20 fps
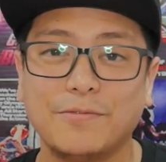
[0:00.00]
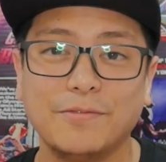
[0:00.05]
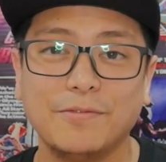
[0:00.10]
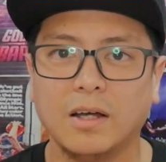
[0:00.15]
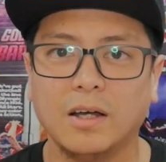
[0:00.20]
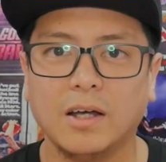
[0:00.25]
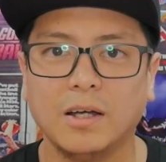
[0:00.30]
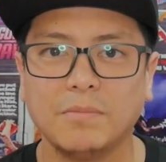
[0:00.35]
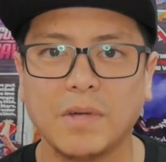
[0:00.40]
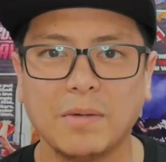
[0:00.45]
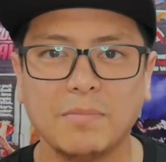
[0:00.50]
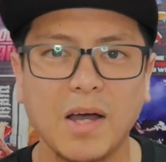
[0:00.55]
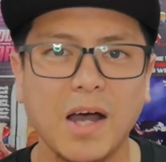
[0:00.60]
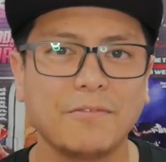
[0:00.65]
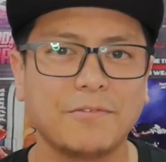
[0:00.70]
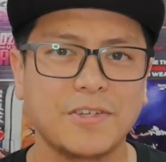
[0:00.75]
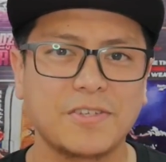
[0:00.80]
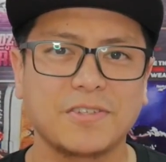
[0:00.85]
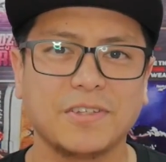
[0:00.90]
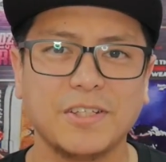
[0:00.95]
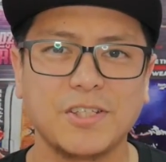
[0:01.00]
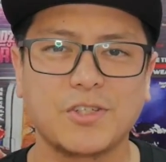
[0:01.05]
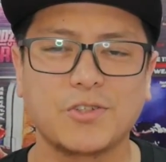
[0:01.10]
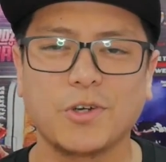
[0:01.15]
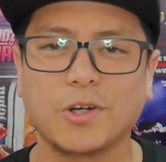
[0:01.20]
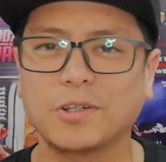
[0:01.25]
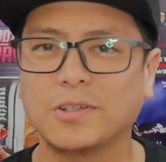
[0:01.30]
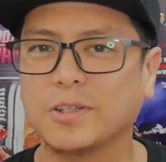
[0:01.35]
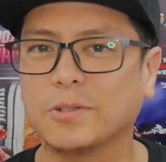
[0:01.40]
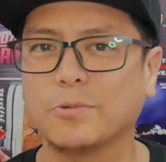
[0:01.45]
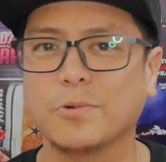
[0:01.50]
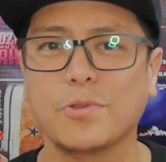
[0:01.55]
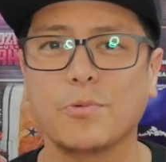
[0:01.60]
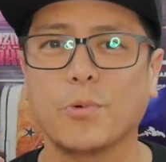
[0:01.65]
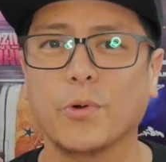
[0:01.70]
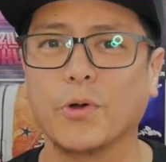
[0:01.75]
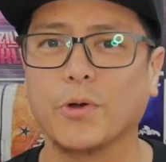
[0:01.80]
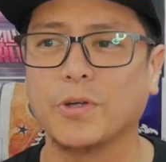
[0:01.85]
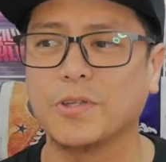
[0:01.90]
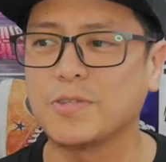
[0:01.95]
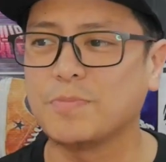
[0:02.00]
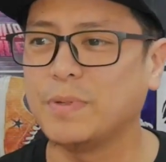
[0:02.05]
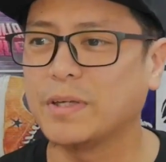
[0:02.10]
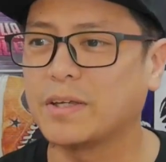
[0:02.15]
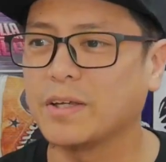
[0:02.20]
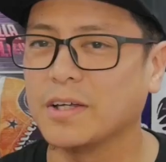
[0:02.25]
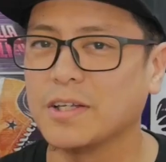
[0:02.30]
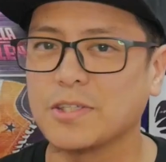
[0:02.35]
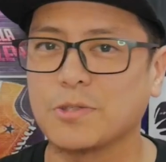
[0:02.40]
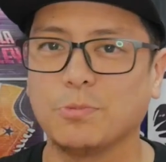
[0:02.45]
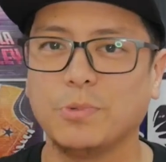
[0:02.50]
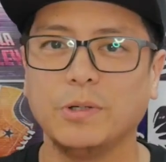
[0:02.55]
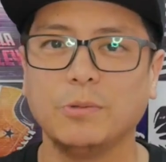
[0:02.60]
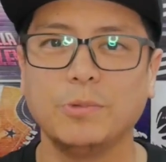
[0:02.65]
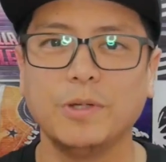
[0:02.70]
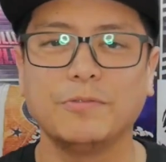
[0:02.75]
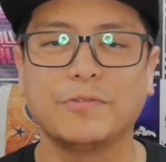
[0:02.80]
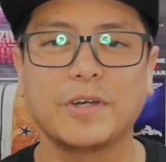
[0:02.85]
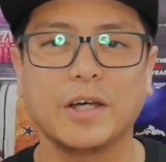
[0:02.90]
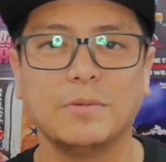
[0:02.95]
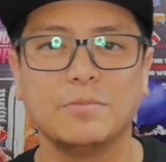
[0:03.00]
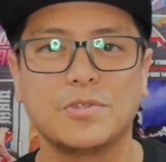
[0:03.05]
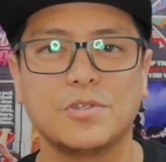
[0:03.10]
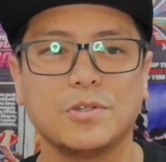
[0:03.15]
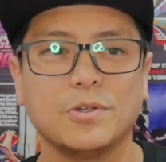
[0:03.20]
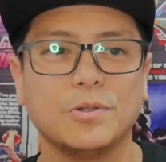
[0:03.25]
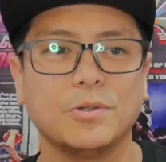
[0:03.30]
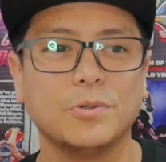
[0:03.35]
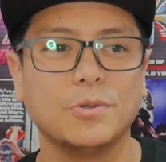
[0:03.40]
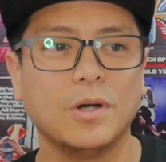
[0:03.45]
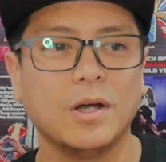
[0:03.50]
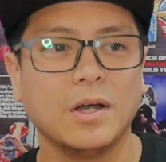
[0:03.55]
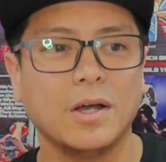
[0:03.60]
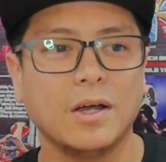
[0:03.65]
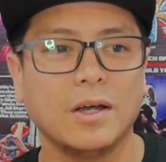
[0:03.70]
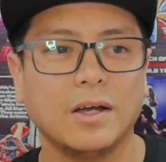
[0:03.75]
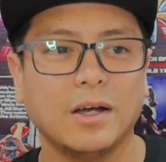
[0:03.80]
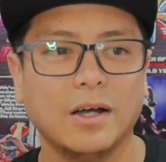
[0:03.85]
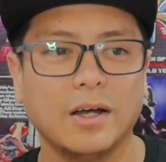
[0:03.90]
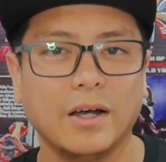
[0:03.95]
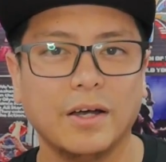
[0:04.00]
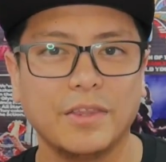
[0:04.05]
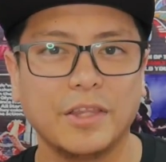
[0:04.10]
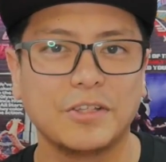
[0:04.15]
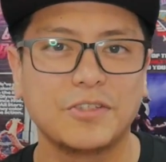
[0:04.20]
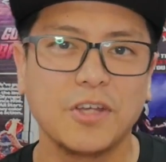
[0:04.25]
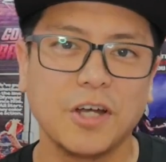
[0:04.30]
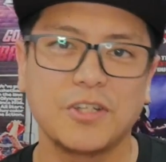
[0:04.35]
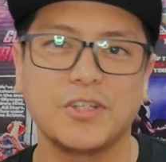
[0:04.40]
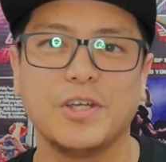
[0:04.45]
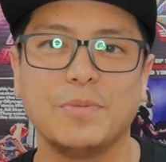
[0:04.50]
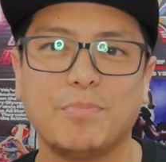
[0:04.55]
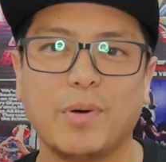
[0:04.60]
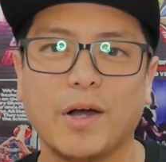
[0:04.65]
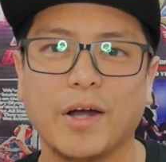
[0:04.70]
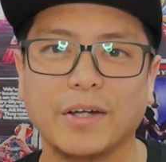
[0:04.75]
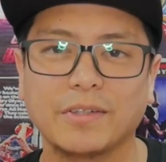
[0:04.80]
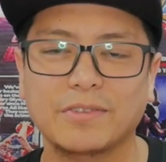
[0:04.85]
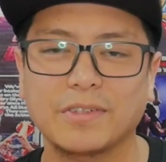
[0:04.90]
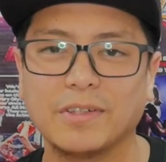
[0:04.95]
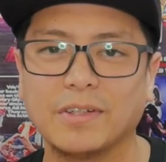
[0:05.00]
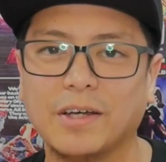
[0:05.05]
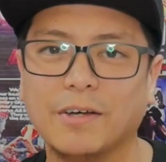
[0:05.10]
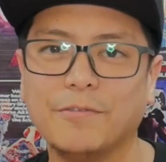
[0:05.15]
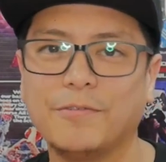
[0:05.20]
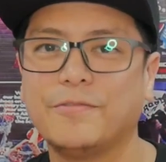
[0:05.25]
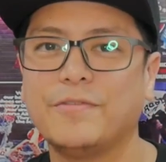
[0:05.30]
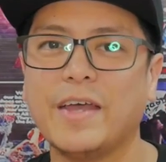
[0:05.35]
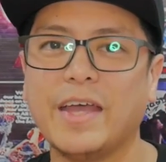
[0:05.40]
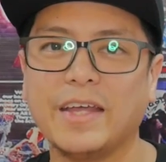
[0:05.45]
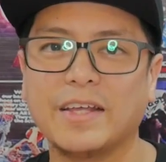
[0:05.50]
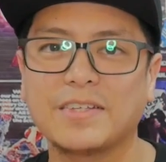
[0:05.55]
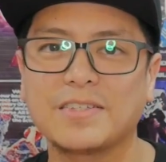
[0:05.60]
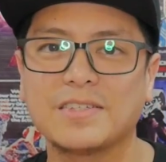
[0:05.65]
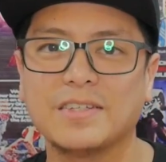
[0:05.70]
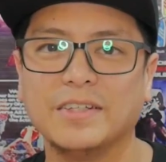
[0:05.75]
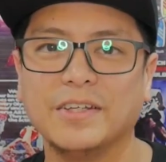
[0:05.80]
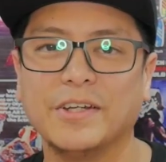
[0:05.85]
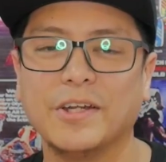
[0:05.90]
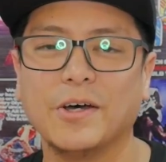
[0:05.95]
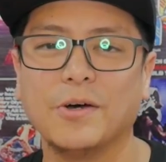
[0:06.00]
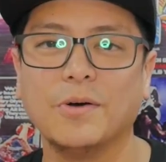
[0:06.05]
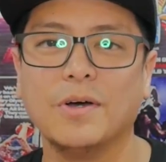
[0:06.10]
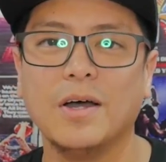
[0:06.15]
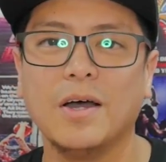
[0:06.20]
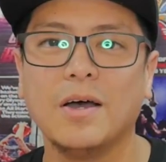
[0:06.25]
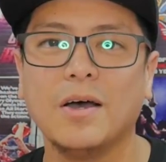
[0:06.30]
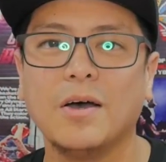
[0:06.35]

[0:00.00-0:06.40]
I'm obviously struggling with words because we've come to the touchy part of fakes, you know.